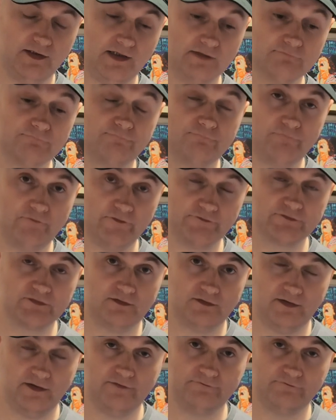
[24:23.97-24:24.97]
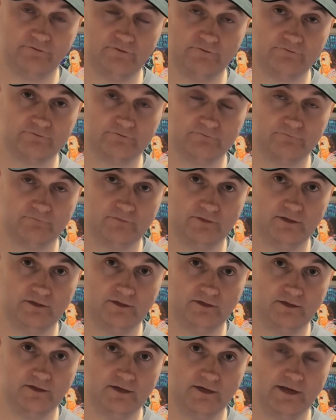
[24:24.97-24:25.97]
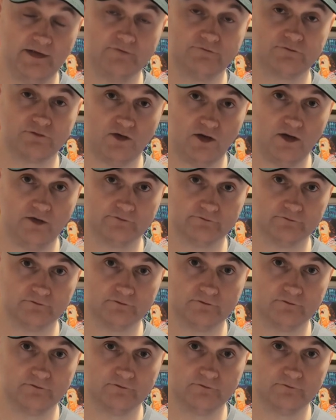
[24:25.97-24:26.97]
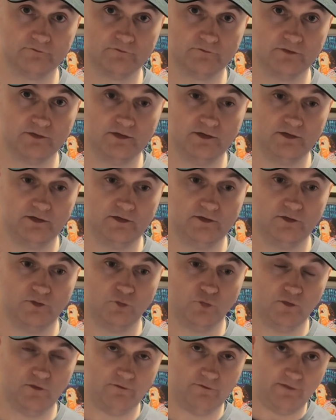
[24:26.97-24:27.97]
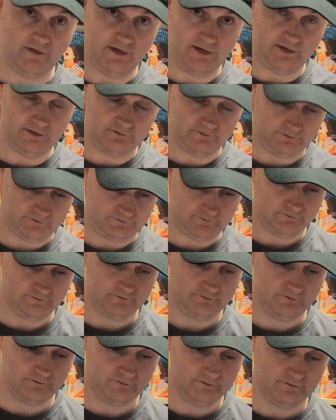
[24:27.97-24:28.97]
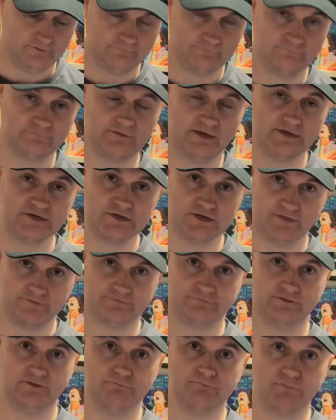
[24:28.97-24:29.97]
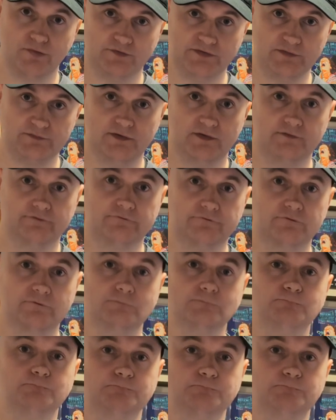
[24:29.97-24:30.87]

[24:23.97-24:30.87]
and fertilizes his garden with their digested body parts.